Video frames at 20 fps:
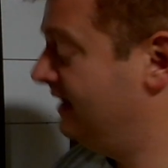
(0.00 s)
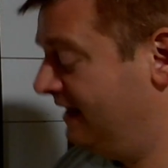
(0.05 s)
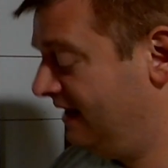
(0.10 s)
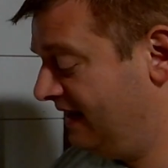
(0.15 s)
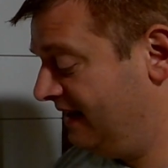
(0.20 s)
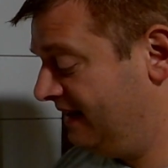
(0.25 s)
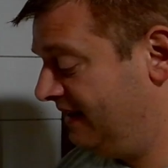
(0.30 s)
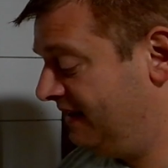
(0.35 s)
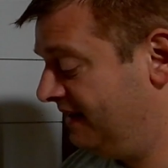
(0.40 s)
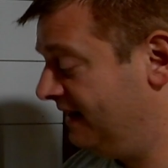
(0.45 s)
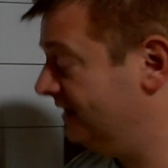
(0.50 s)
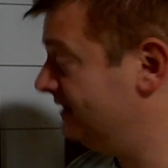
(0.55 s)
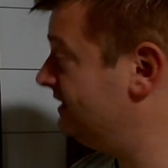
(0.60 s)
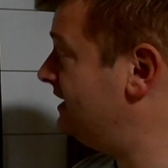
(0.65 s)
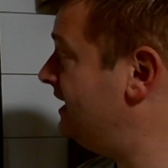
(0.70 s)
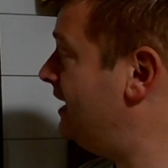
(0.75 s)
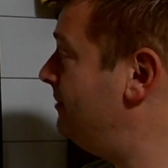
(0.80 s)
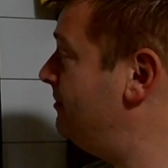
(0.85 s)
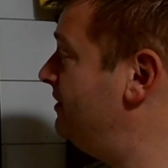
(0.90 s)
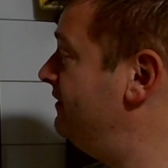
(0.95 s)
And then on
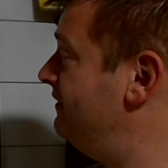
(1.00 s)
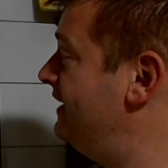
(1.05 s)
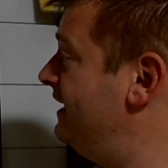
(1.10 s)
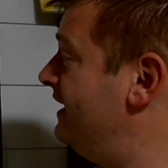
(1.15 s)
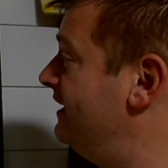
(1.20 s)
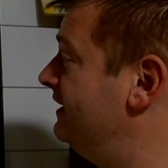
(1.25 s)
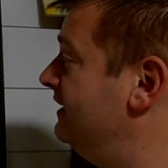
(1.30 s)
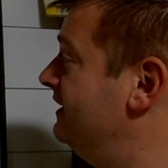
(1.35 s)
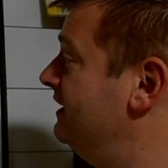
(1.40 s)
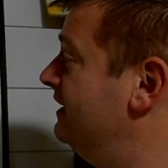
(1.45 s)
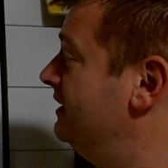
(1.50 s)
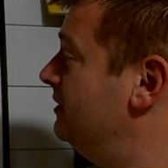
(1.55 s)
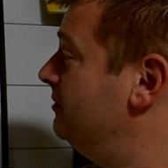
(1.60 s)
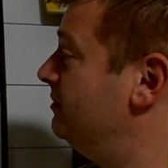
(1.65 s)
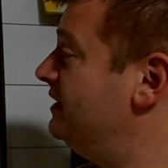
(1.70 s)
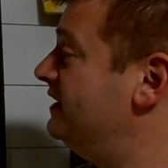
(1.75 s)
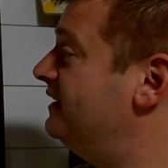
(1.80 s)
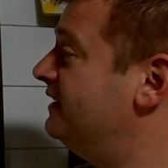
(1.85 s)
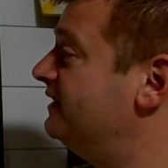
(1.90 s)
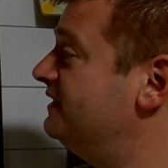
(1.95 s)
top of that,
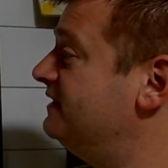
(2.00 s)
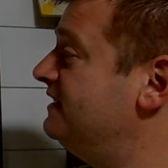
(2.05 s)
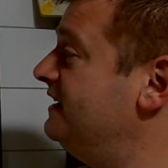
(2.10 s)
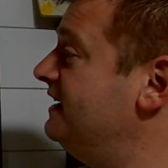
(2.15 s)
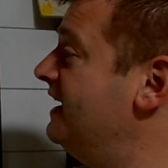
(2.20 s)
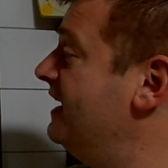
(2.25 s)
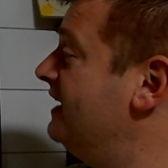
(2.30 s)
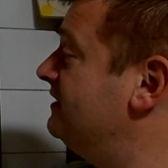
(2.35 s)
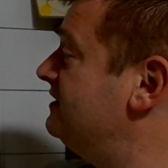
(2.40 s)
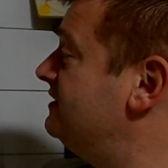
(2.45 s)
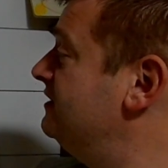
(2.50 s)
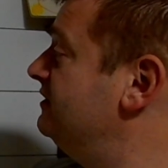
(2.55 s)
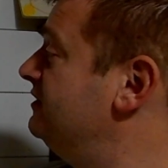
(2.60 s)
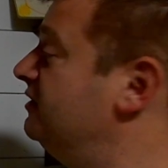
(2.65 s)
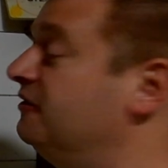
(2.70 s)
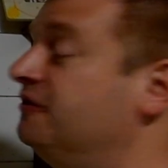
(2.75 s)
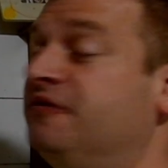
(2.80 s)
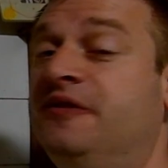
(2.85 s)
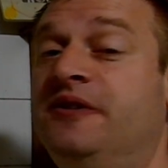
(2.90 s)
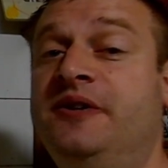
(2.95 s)
because he has to
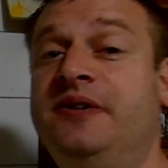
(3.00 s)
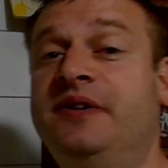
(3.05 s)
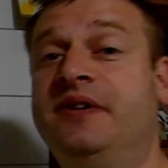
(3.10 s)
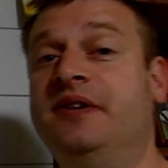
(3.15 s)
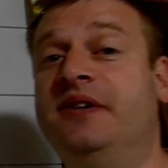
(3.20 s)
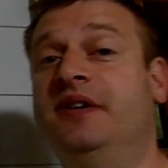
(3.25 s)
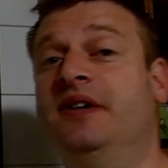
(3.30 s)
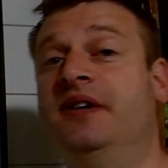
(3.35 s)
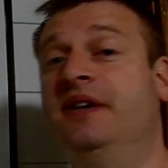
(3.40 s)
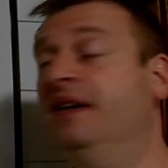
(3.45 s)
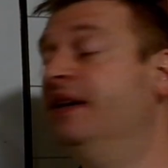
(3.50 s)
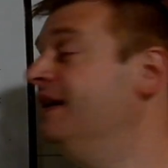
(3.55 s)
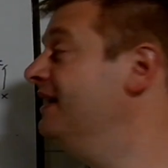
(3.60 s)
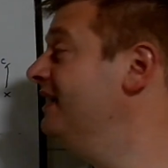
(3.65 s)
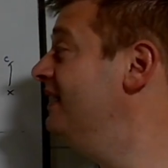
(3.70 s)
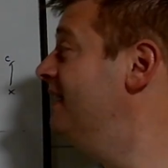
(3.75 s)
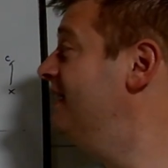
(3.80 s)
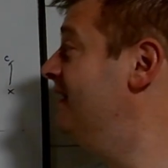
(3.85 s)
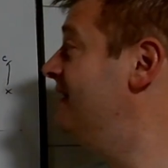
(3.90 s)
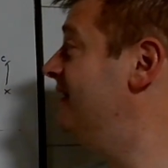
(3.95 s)
go further,
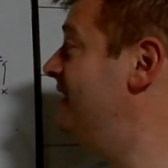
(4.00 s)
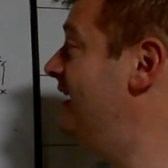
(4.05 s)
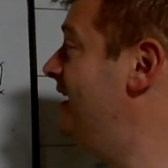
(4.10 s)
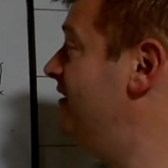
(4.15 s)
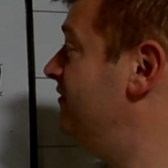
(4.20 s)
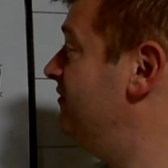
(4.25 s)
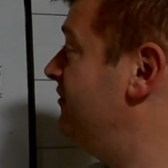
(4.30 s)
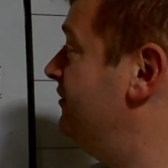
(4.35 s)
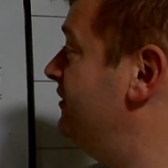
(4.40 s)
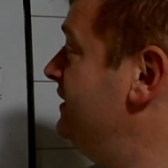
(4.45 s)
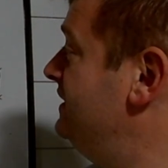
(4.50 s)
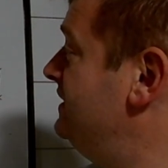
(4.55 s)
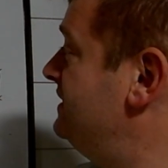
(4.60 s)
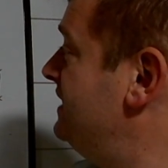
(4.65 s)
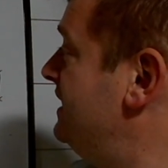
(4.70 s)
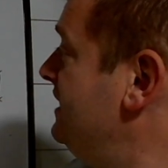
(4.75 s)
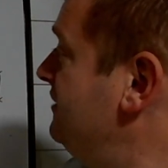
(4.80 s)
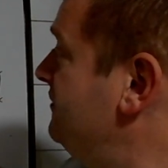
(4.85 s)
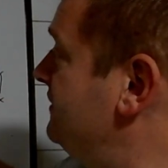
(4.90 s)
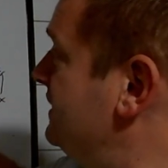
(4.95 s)
that free
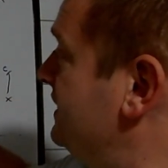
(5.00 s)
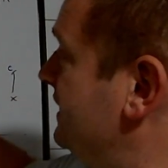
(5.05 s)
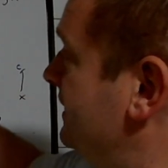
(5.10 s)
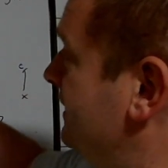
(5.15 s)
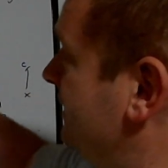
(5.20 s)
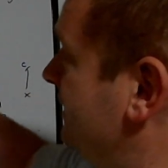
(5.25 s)
safety,